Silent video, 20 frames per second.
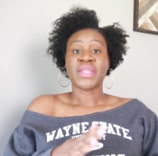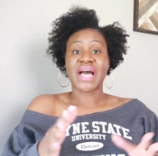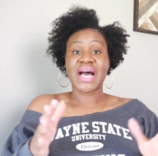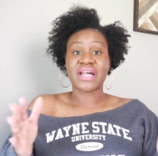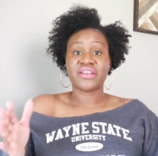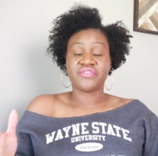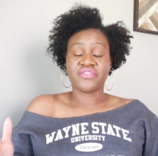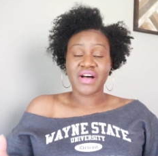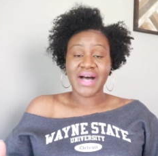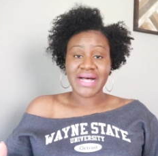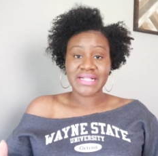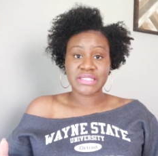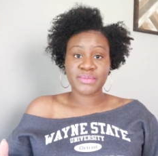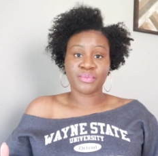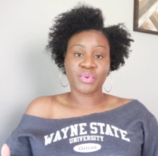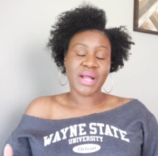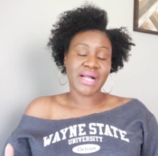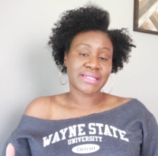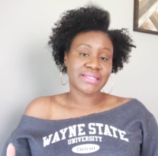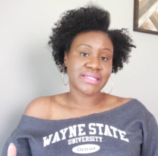advanced
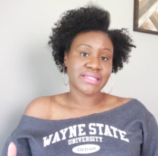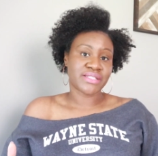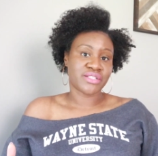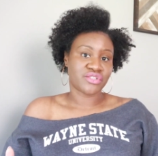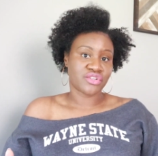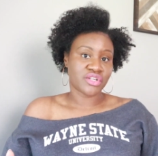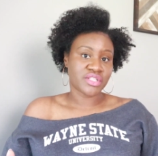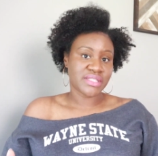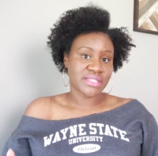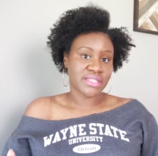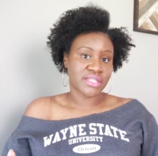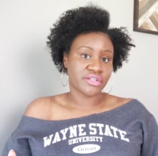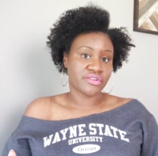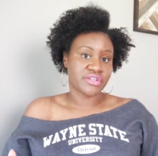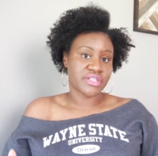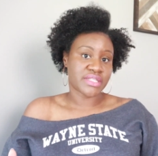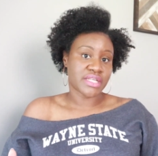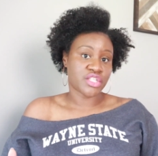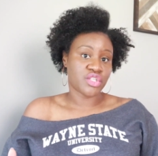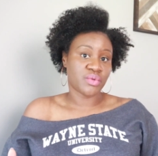practice nursing
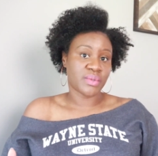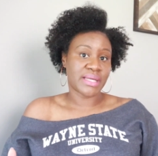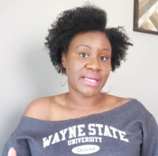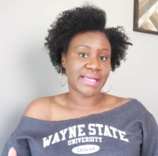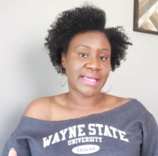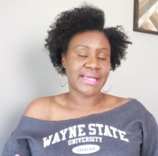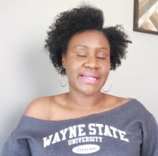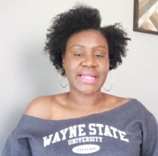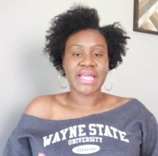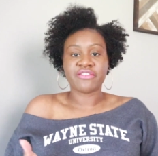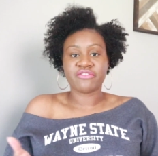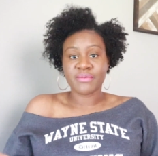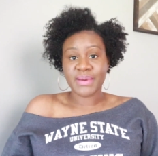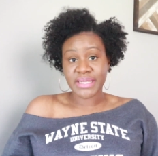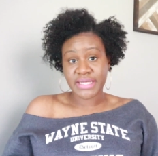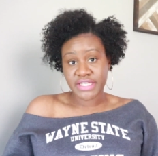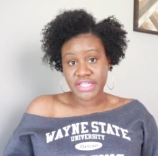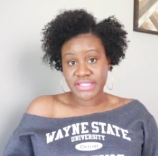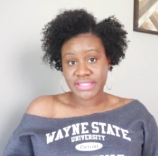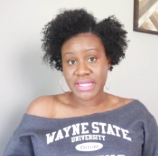degrees that you can get.
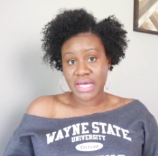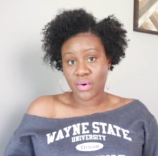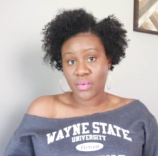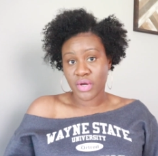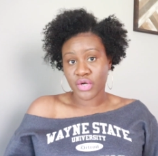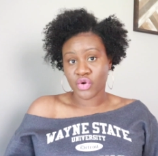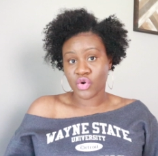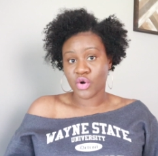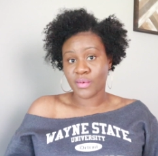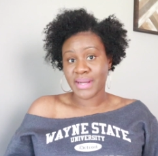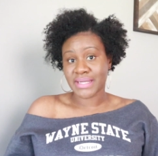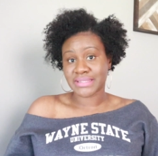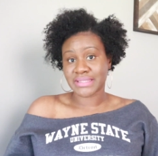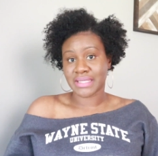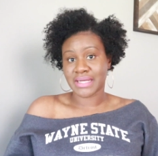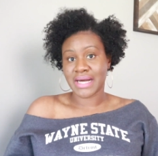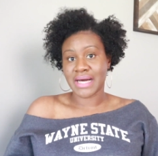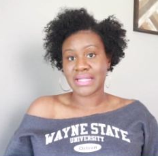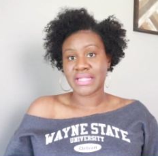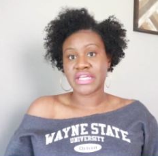Everybody does not want to go back to
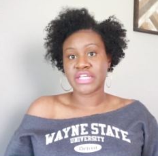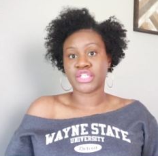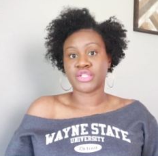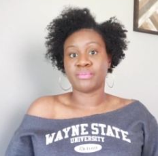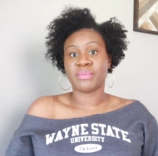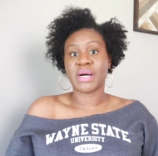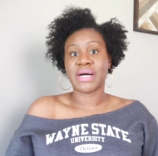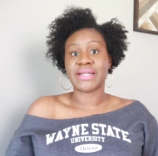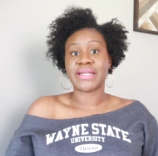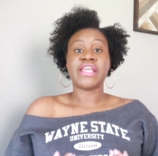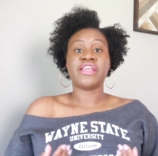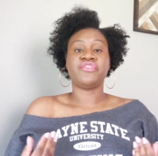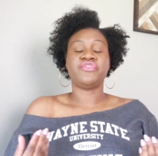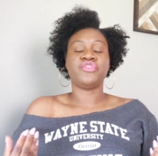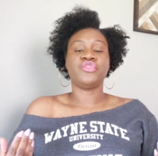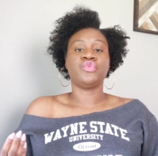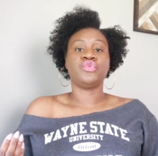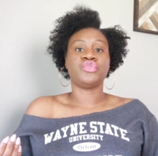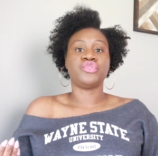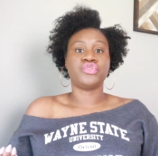college, but if
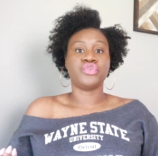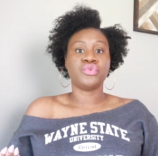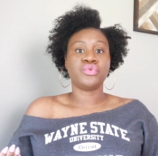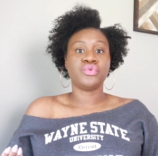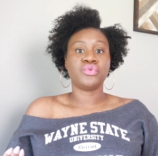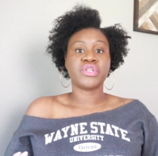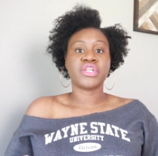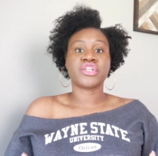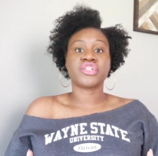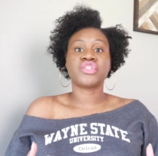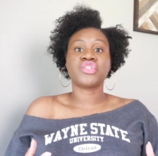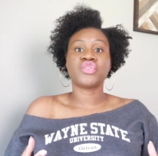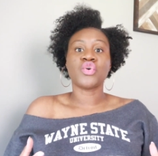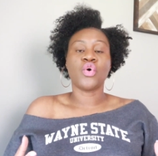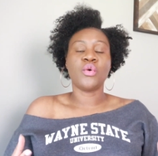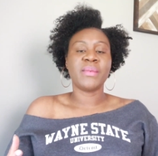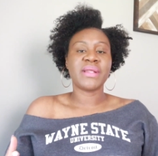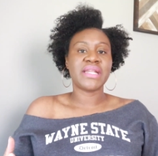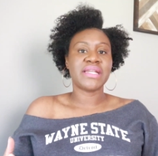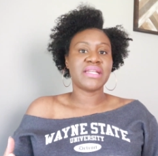you do, there's
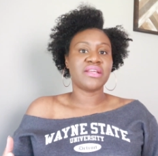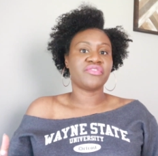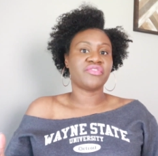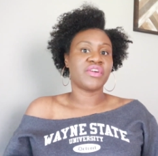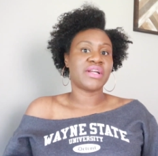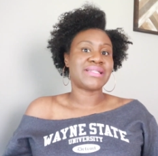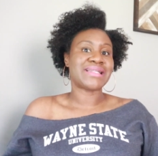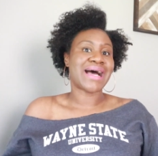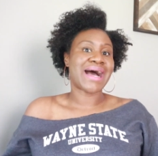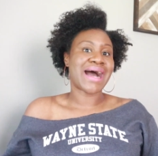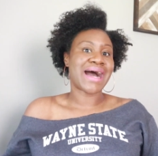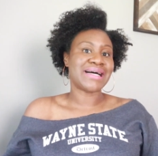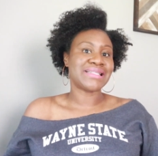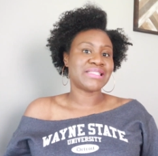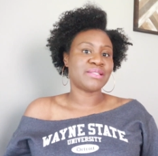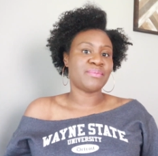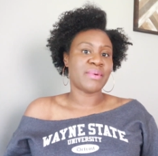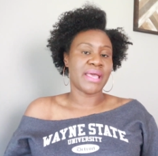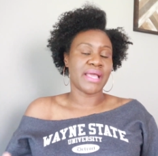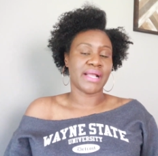so many different
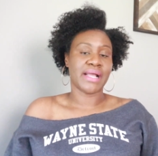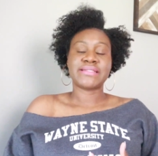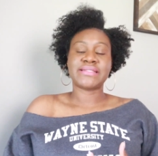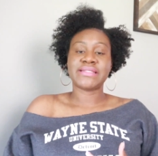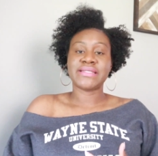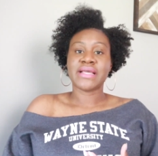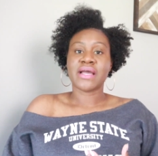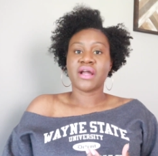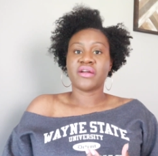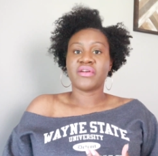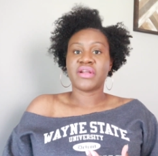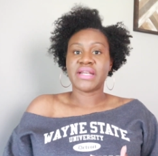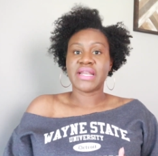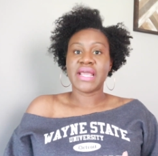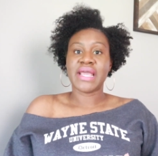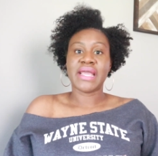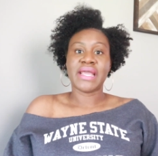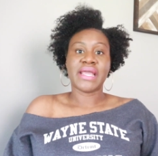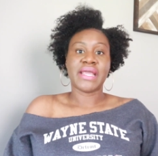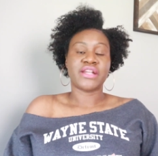aspects.
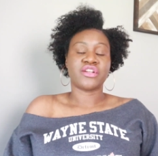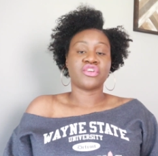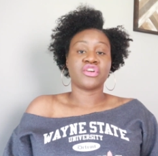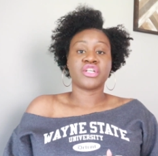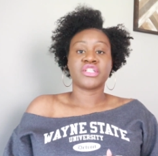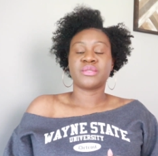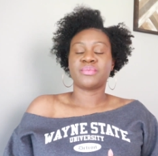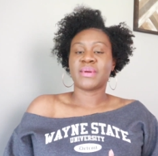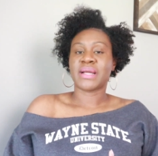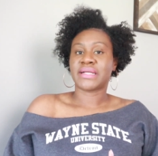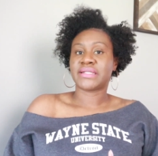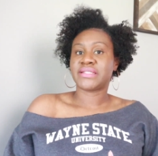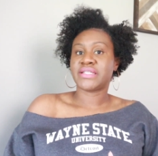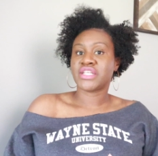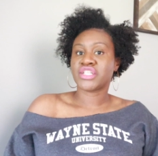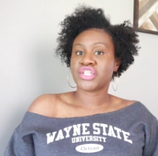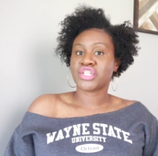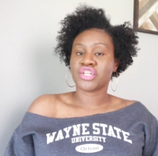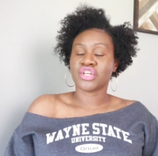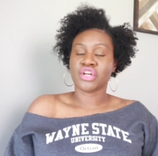CRNA, nurse
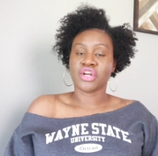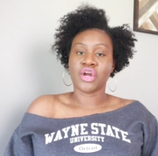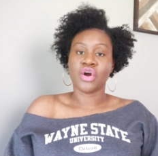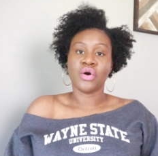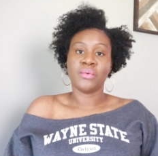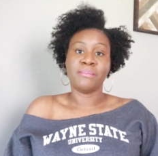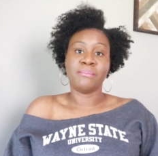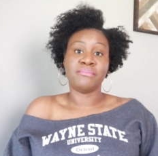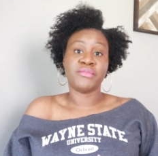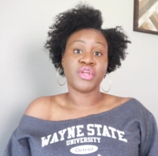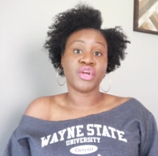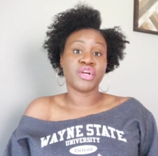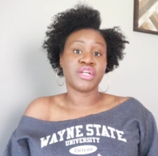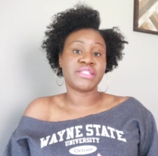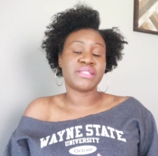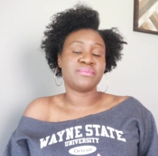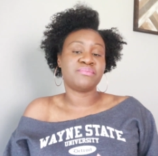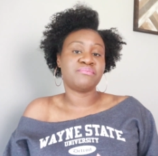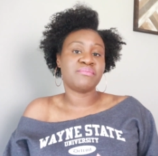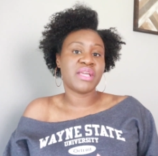practitioner,
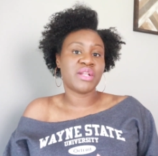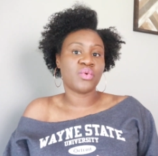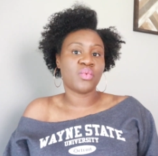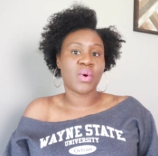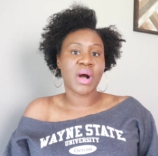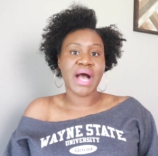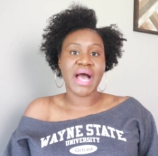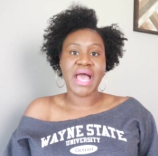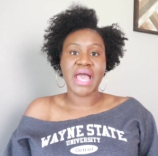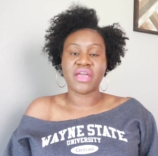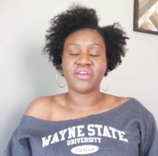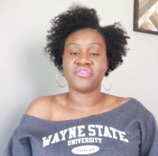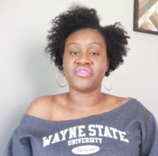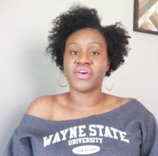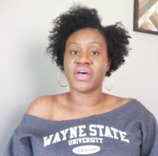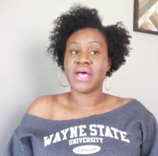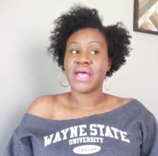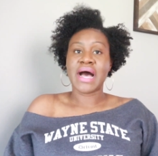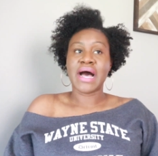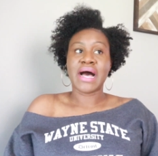nurse midwife,
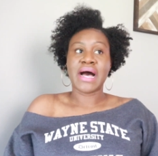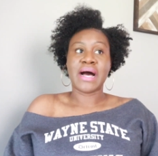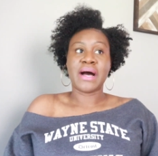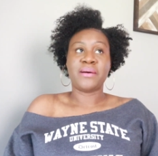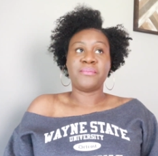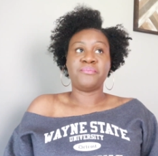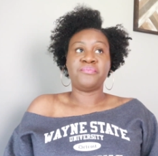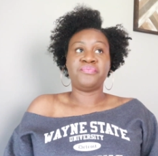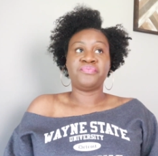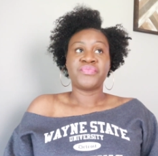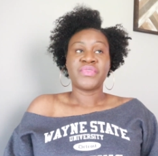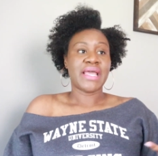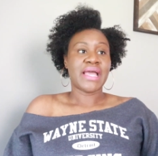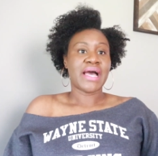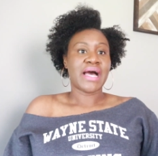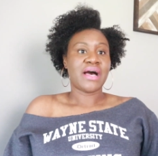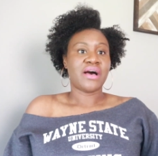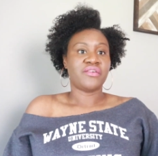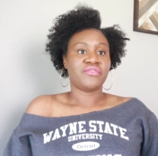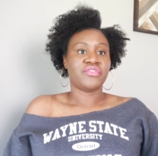um, they
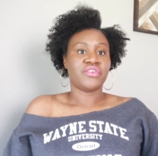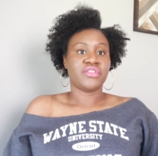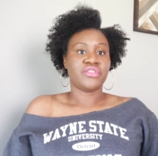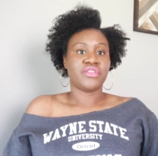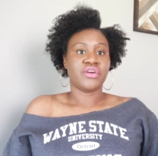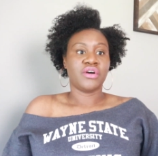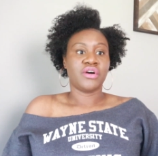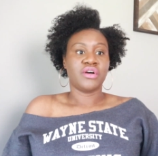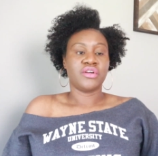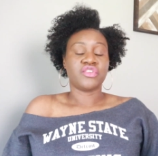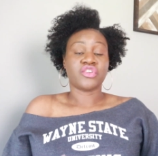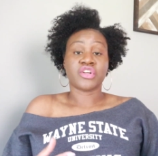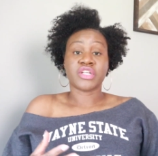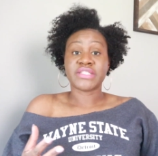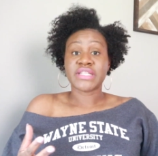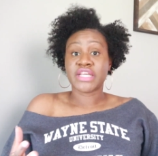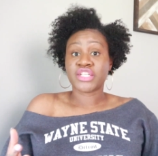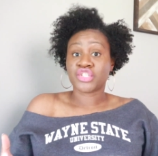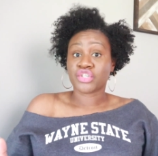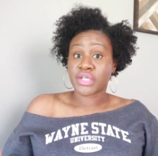have the
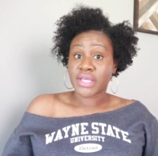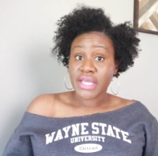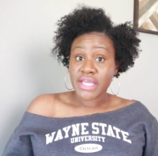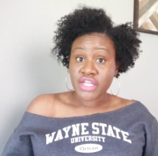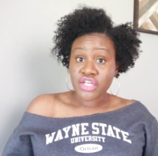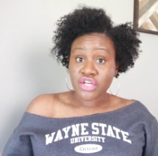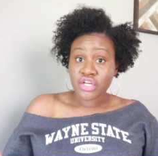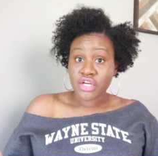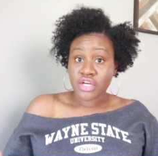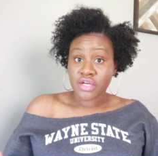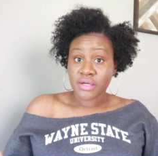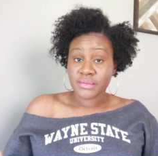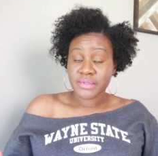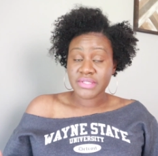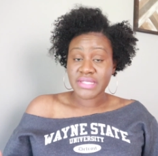nurse educator